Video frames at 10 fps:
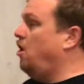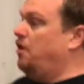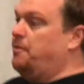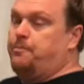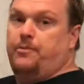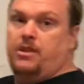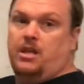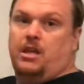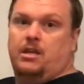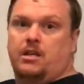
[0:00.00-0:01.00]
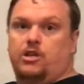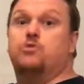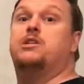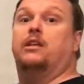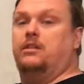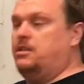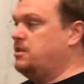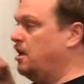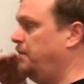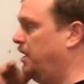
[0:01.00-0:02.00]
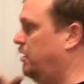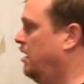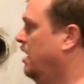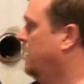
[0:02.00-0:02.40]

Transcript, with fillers: all the, the utilities come in.